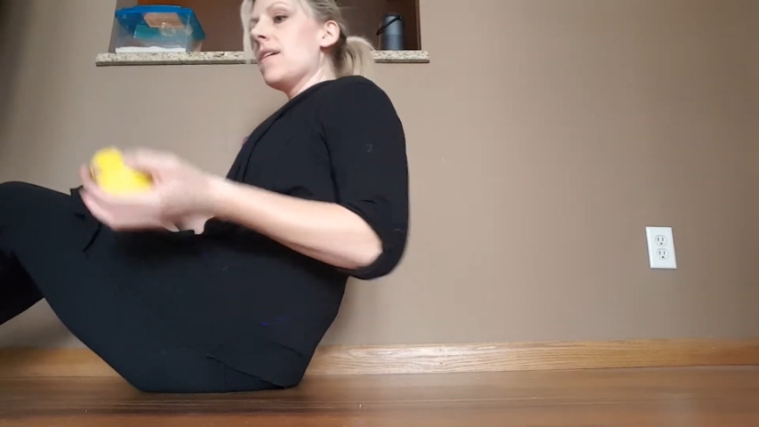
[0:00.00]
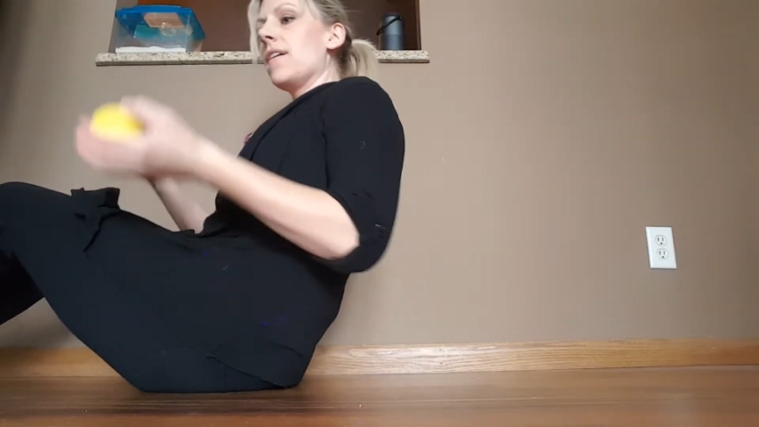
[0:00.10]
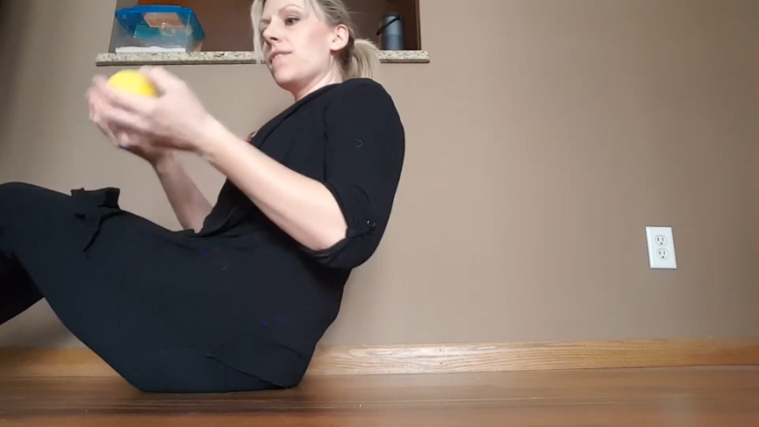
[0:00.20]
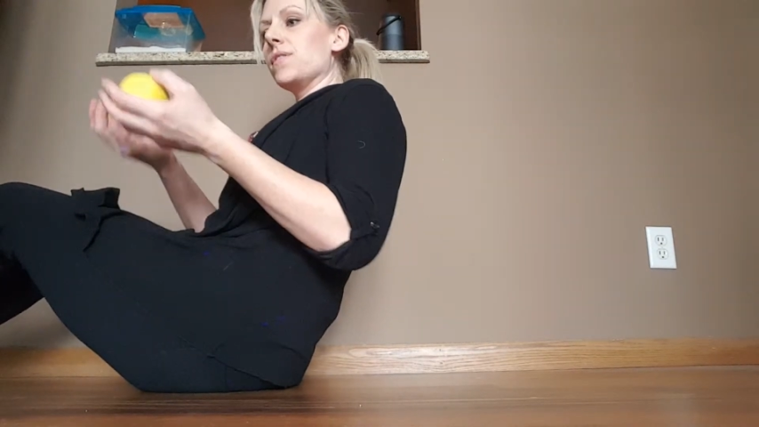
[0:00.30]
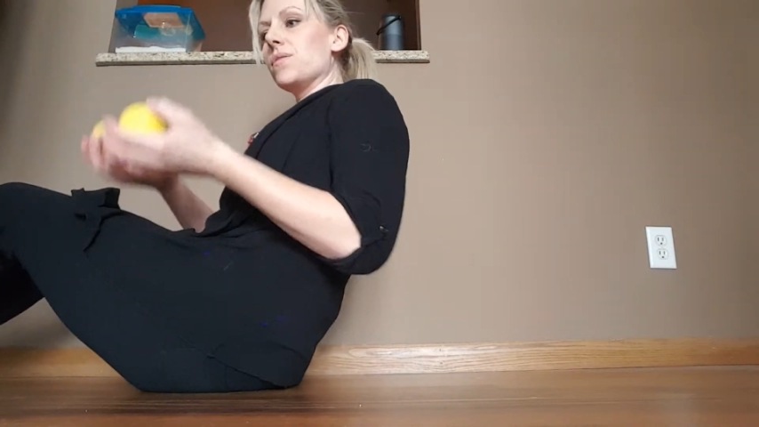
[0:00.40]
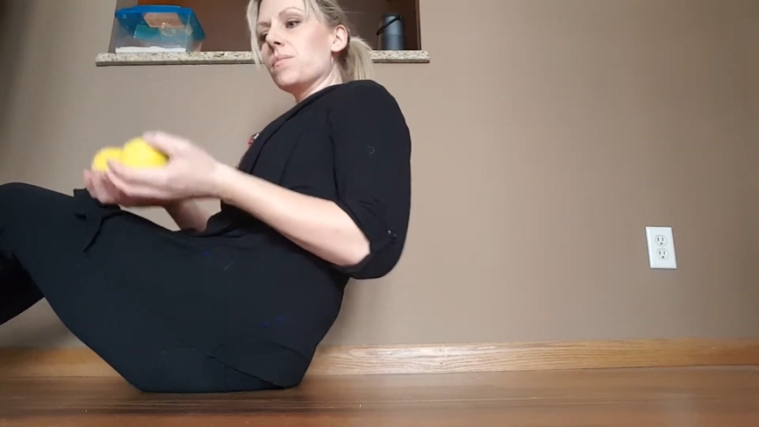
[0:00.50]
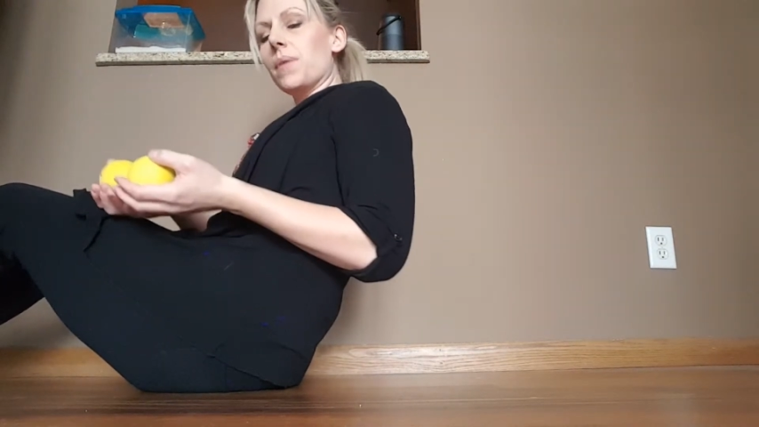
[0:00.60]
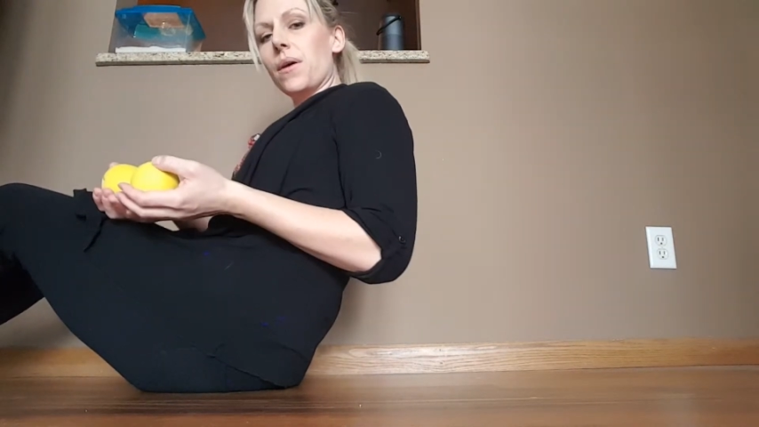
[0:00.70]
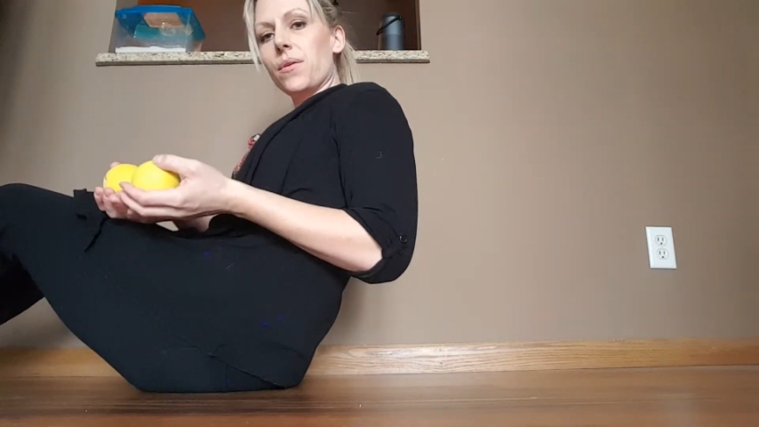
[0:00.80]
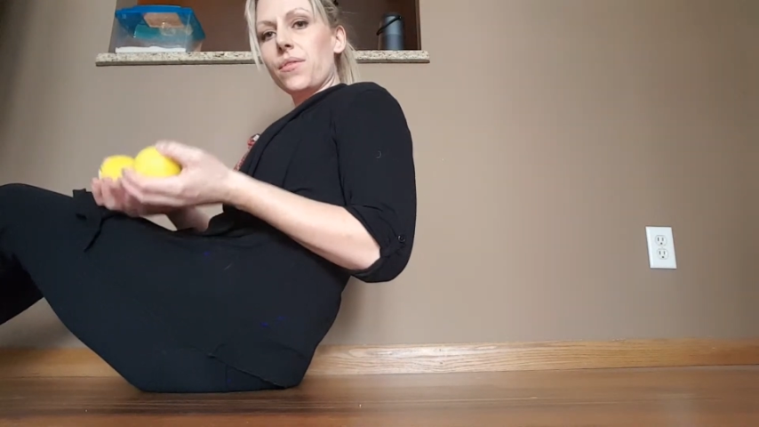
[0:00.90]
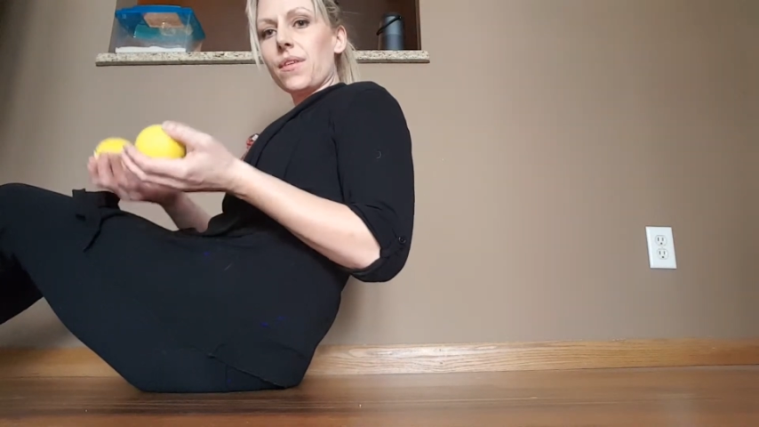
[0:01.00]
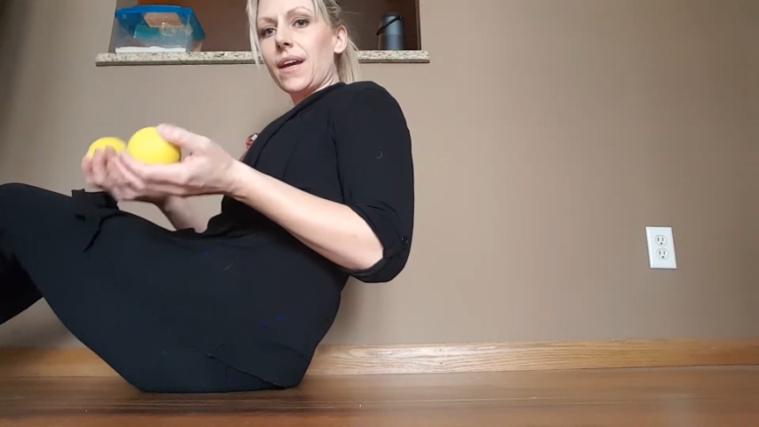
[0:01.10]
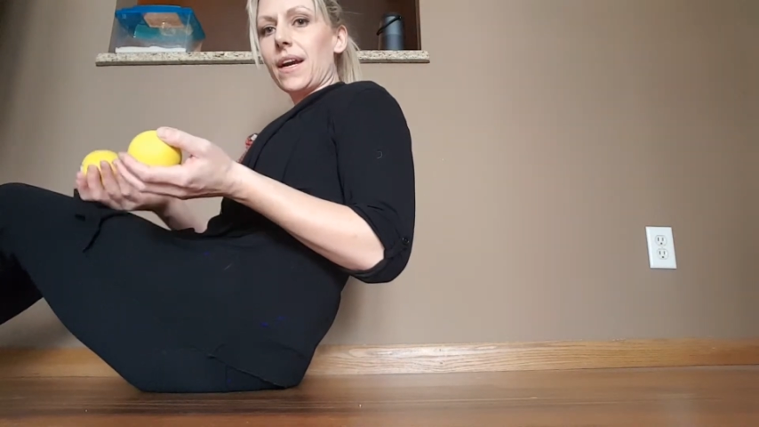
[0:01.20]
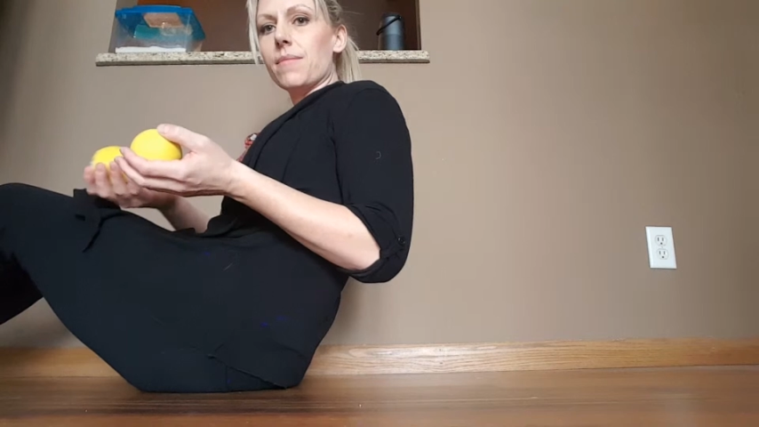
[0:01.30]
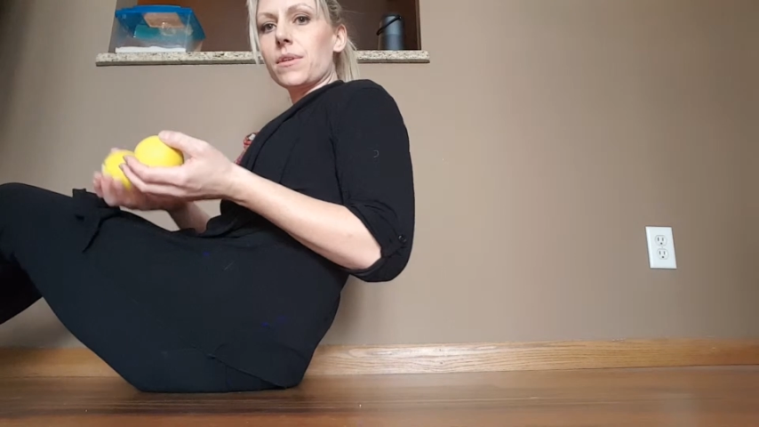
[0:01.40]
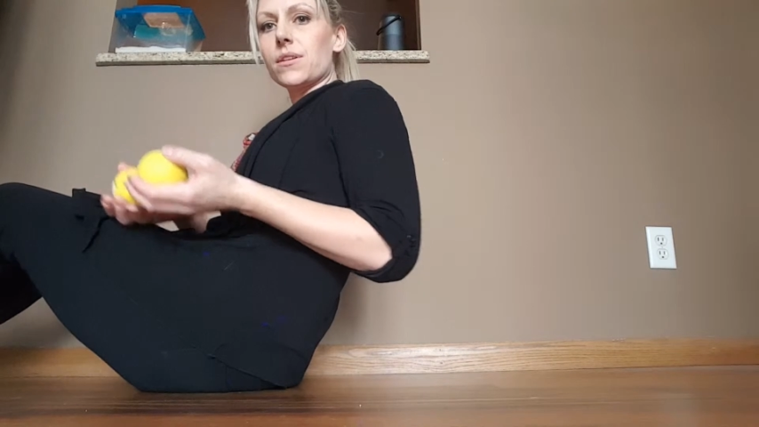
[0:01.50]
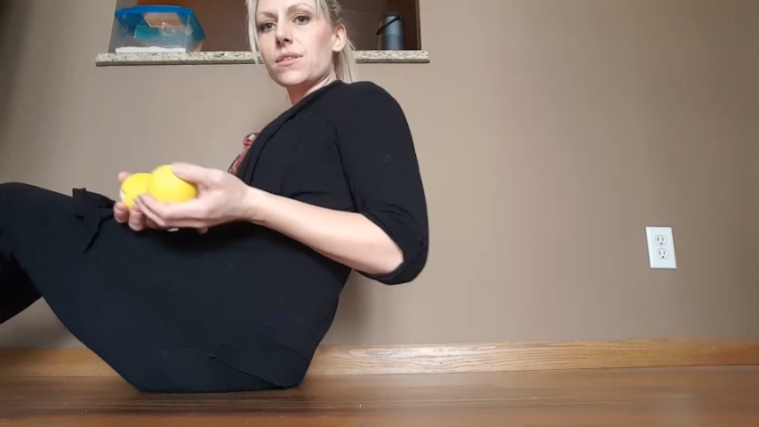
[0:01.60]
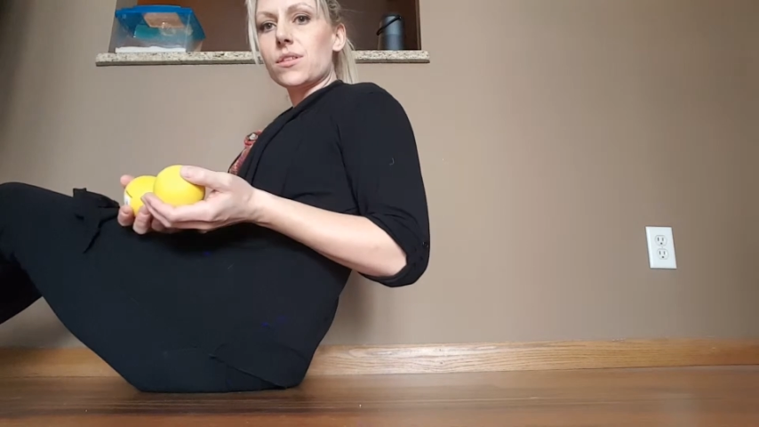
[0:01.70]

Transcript: If you do both, like I'm going to